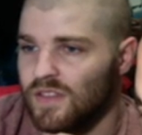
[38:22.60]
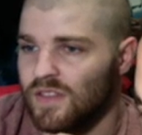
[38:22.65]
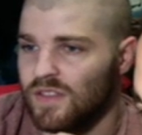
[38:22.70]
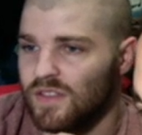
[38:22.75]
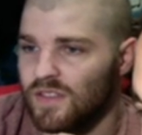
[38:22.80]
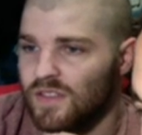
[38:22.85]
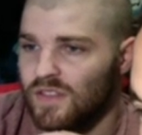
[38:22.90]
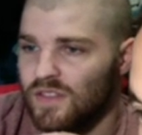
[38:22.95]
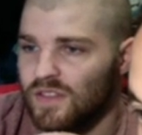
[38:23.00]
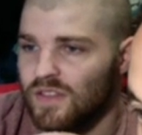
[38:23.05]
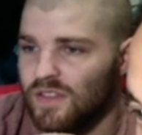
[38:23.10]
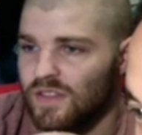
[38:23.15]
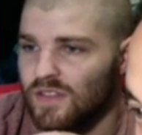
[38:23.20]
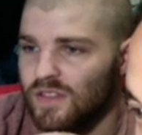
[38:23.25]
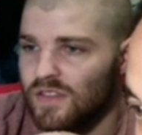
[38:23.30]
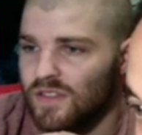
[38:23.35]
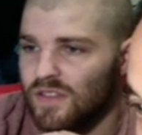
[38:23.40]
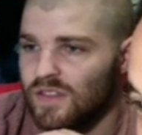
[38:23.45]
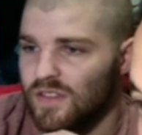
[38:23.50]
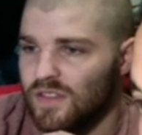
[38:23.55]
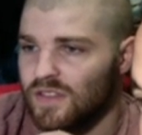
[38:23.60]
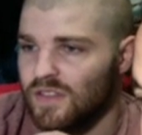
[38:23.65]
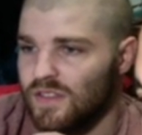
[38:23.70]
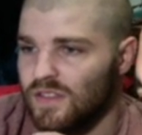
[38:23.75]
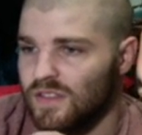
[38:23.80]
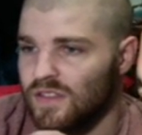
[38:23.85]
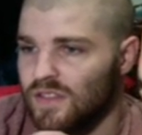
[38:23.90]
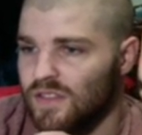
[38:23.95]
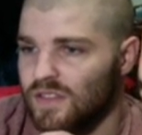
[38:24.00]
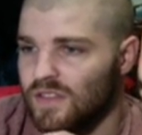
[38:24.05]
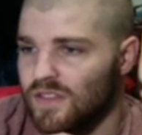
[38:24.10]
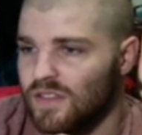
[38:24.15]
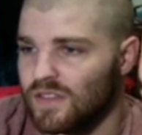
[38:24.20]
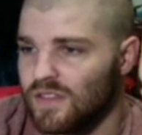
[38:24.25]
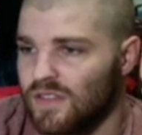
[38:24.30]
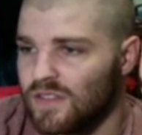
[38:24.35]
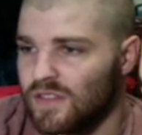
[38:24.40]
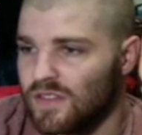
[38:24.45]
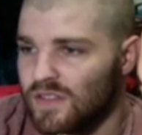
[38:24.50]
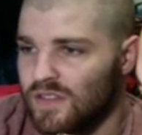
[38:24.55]

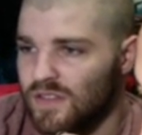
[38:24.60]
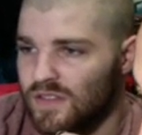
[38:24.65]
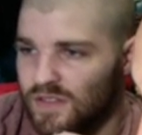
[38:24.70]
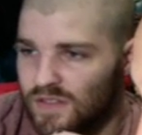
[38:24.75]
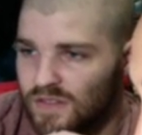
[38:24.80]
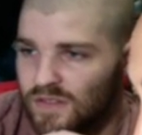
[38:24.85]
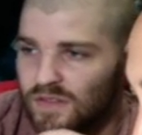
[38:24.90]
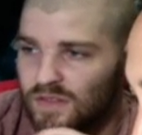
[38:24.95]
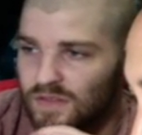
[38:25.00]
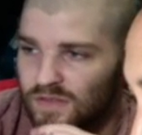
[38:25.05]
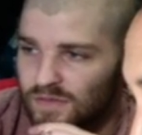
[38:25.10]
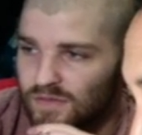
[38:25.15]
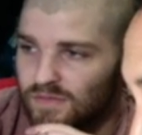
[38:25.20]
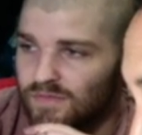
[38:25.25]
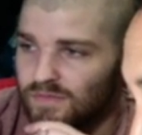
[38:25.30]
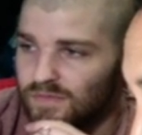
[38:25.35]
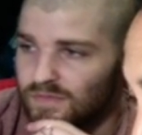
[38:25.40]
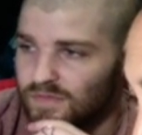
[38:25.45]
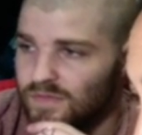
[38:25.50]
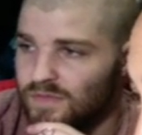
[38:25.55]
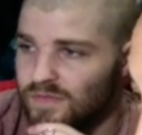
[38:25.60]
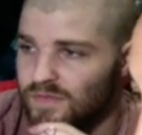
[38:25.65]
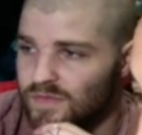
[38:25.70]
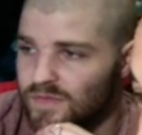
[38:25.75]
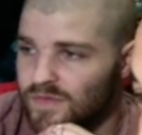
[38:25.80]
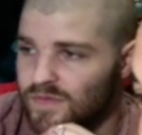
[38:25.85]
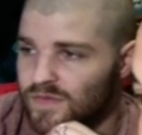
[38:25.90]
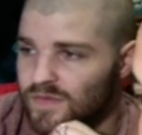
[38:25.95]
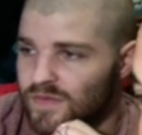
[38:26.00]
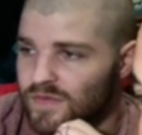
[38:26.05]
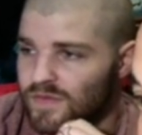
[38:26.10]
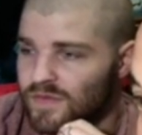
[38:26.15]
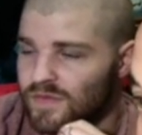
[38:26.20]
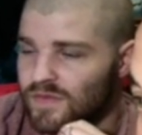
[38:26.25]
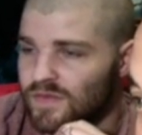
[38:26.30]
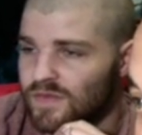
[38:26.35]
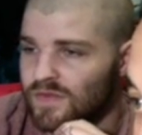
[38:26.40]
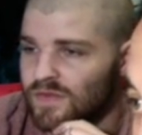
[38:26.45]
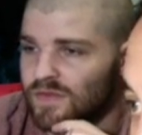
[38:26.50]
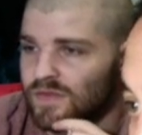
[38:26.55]

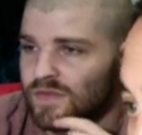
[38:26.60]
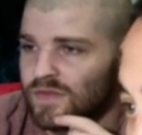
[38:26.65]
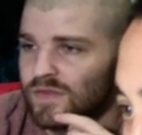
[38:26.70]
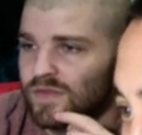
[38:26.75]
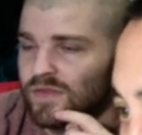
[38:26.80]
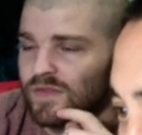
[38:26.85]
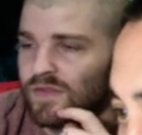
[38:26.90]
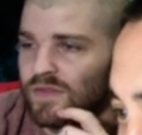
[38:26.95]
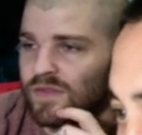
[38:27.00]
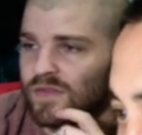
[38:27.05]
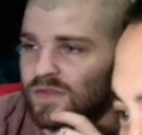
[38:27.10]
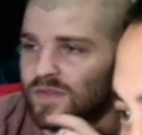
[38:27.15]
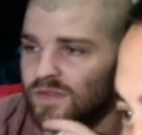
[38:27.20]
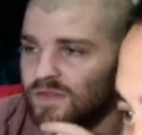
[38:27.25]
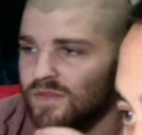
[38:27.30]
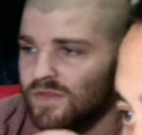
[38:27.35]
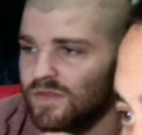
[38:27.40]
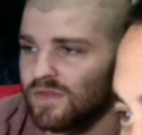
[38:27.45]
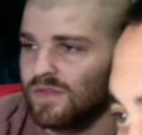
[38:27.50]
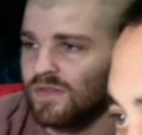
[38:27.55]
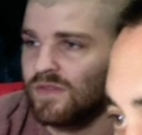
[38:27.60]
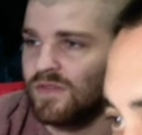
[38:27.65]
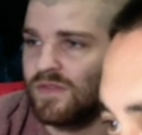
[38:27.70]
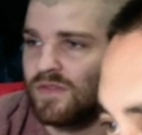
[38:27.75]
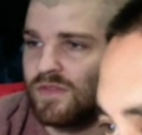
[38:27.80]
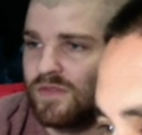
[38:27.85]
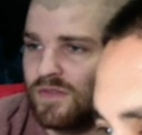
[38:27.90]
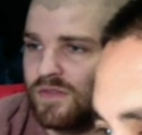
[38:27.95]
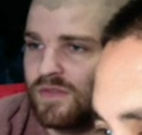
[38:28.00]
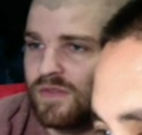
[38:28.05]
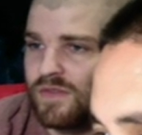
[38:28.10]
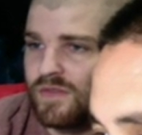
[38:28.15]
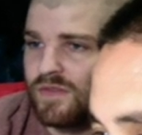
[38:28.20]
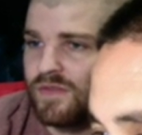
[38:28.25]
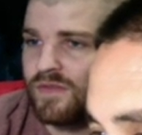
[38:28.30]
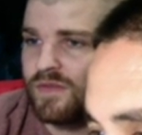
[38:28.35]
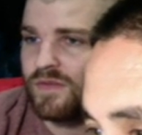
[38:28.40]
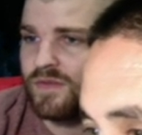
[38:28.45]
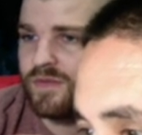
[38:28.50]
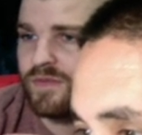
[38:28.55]

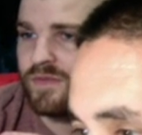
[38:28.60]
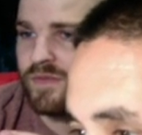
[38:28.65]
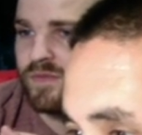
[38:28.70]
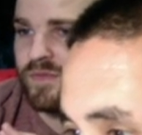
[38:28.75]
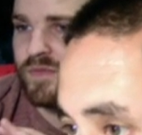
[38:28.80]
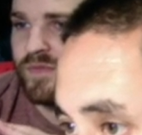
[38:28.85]
The person shown says nothing.